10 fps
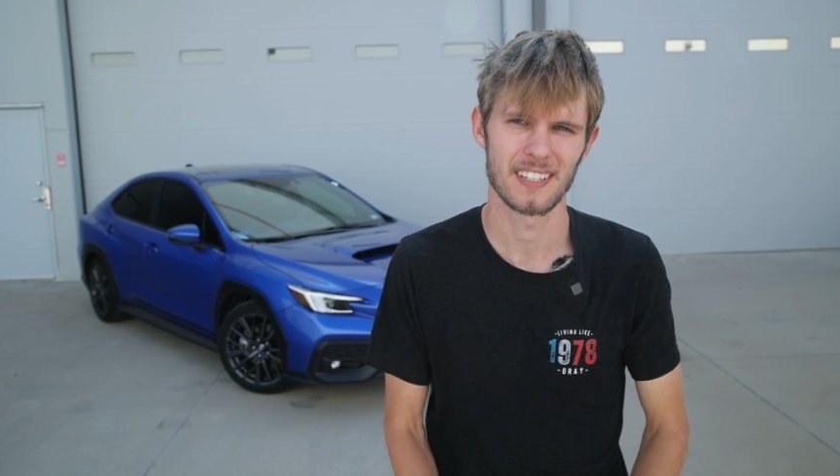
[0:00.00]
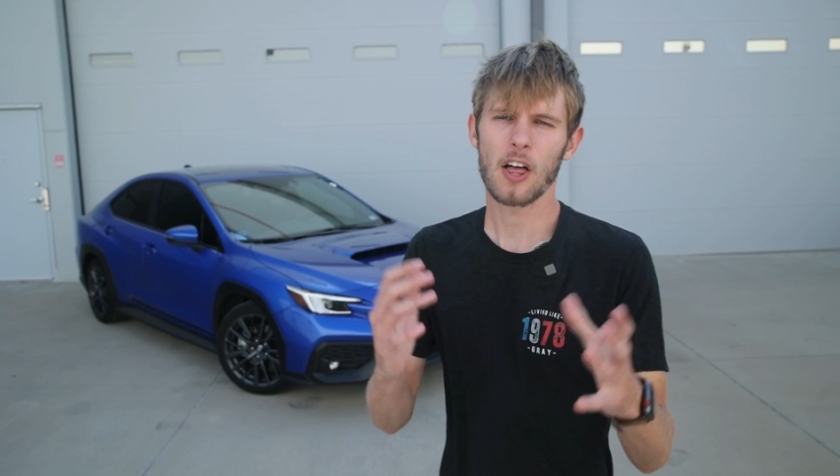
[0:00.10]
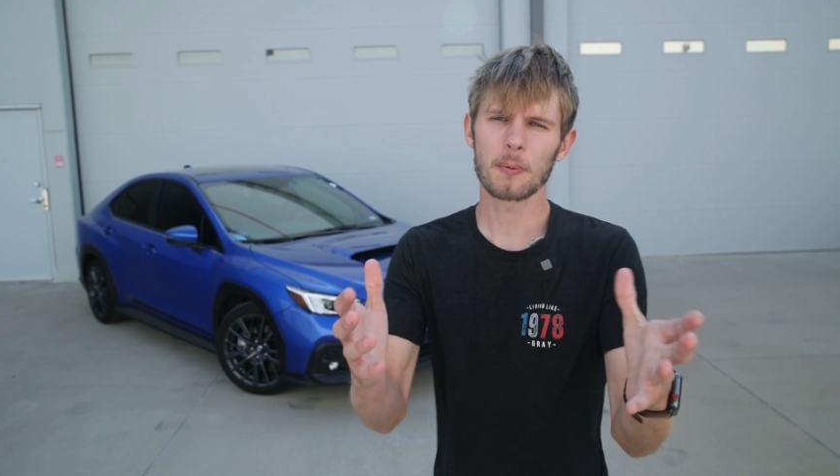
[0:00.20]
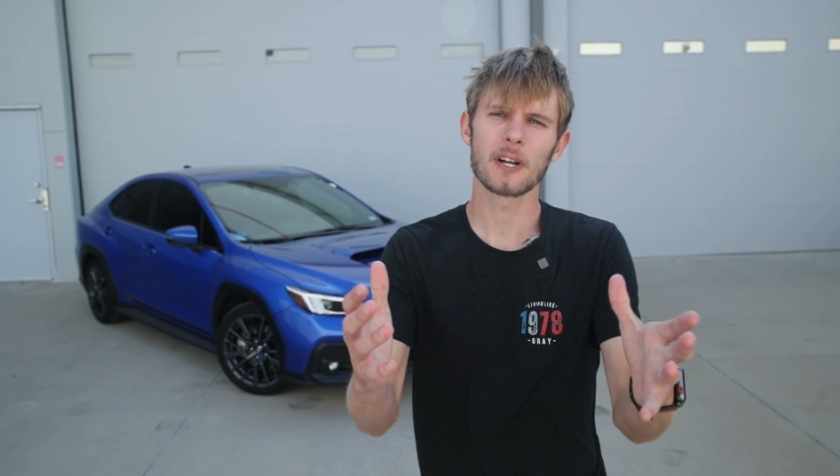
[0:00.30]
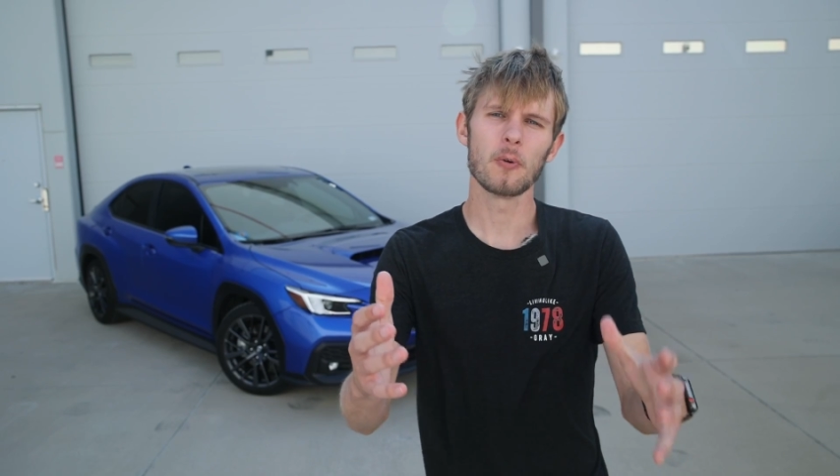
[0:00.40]
Hello
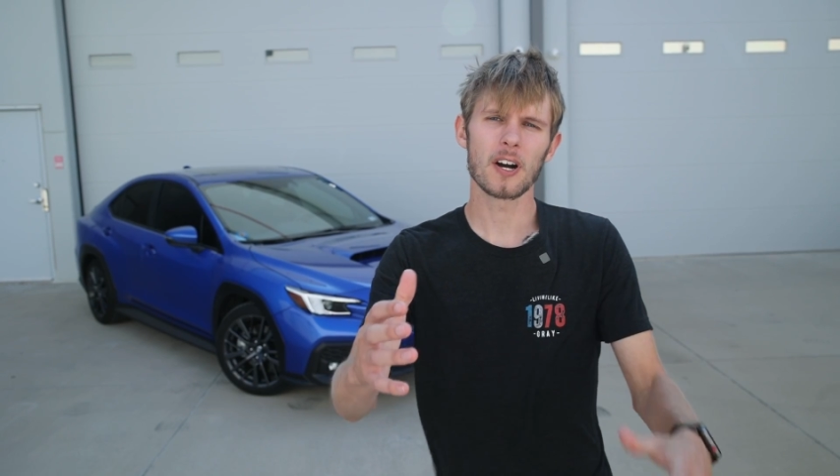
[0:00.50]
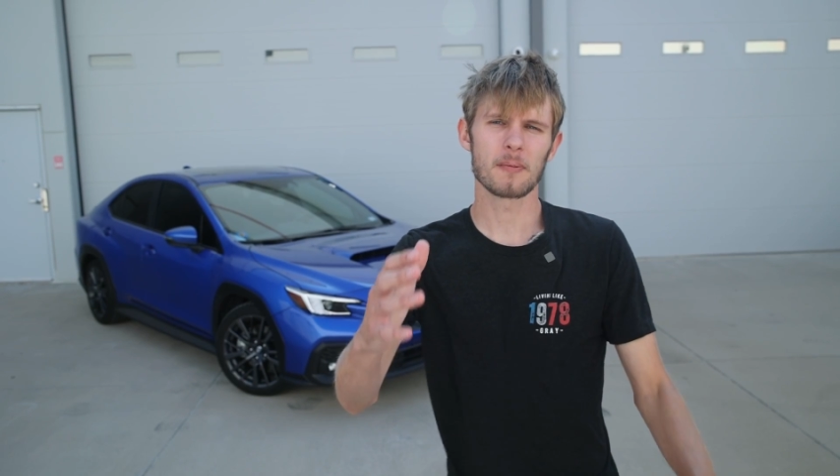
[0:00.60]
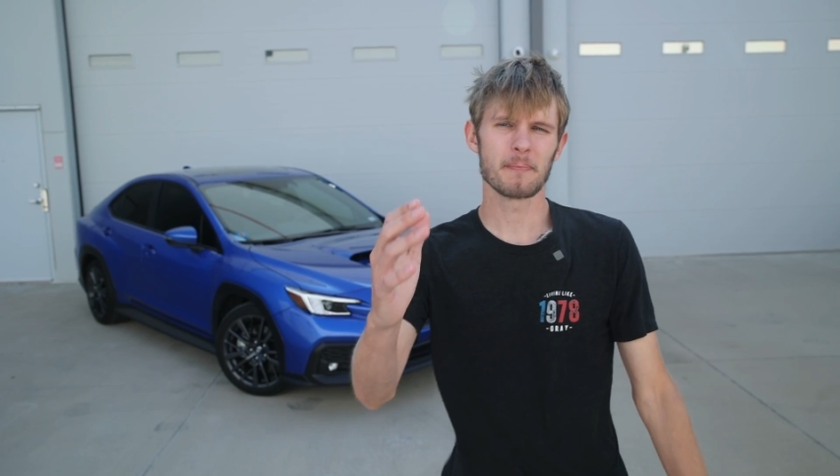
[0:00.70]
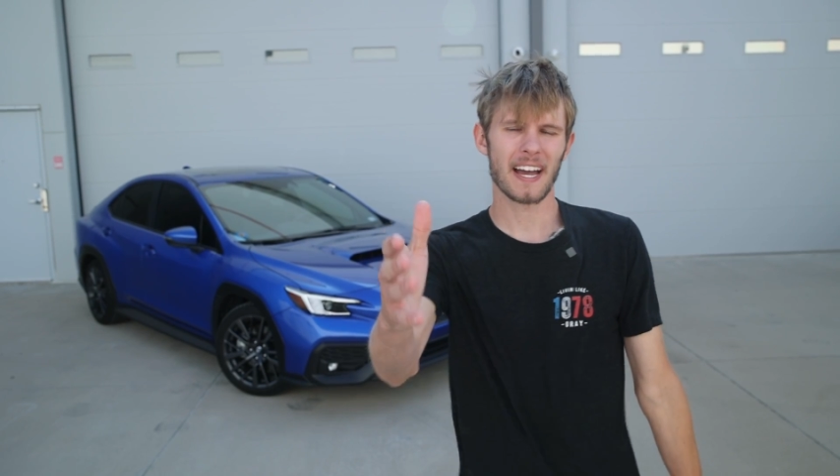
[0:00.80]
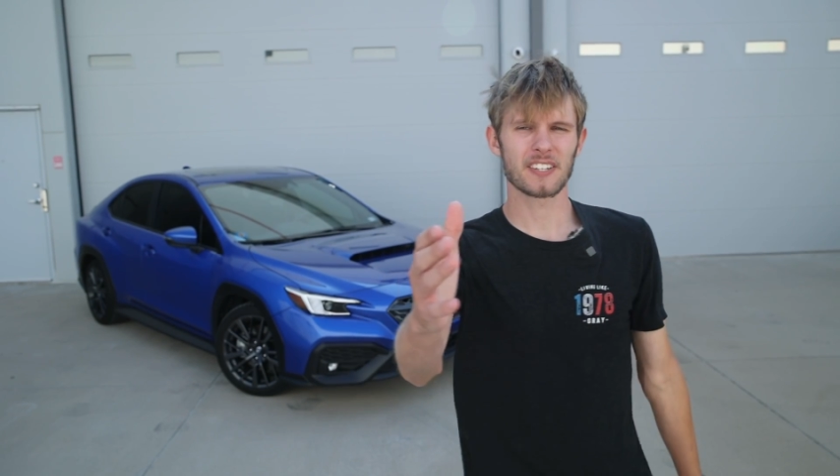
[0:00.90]
everybody,
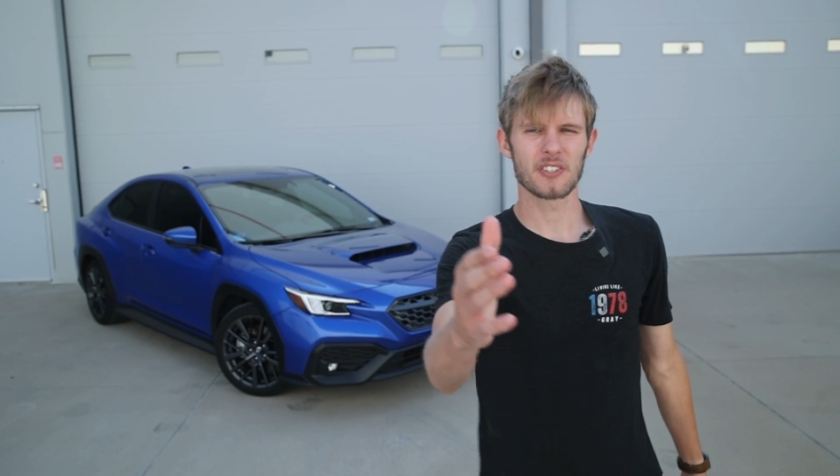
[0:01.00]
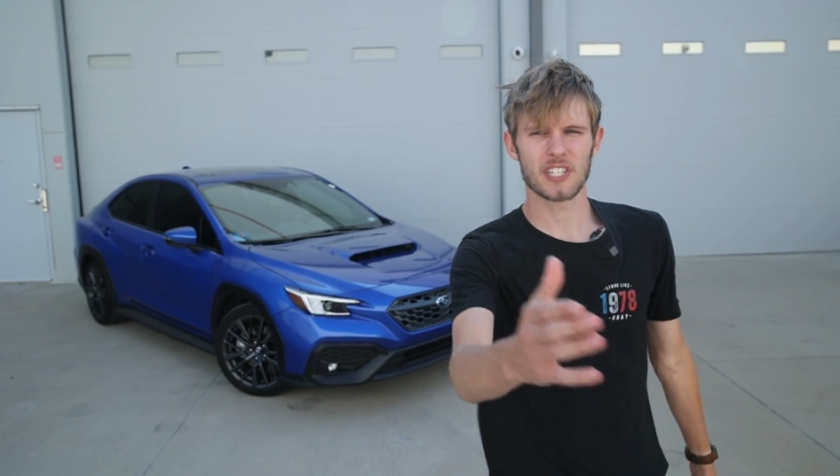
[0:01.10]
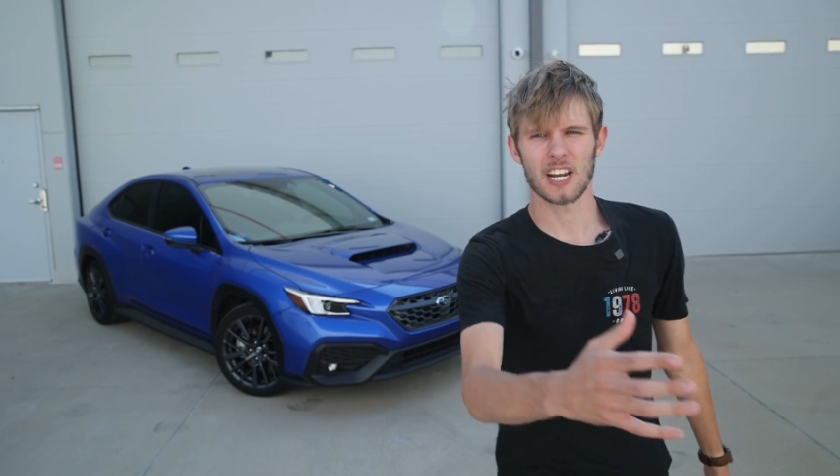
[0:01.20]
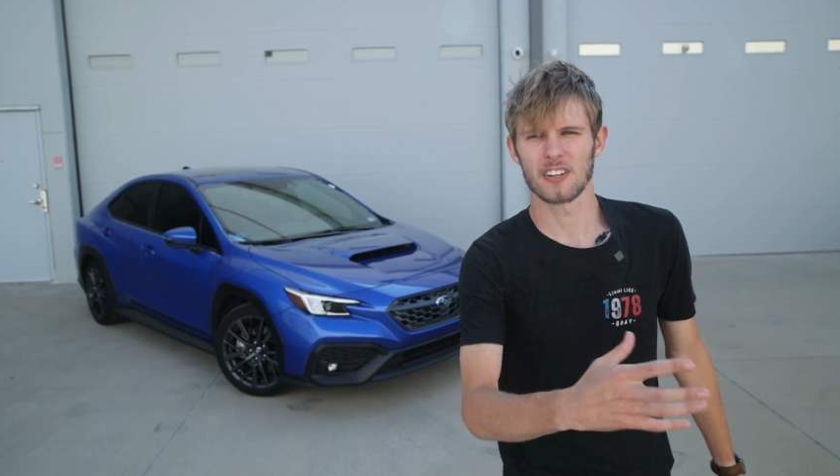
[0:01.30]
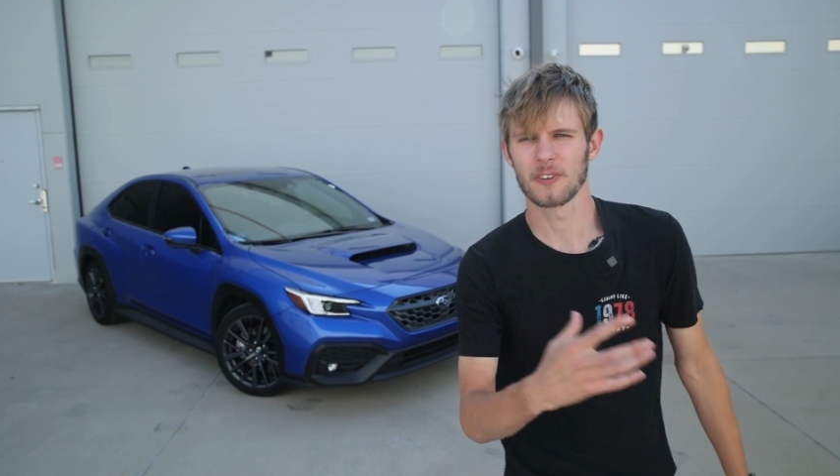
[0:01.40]
welcome back to the channel.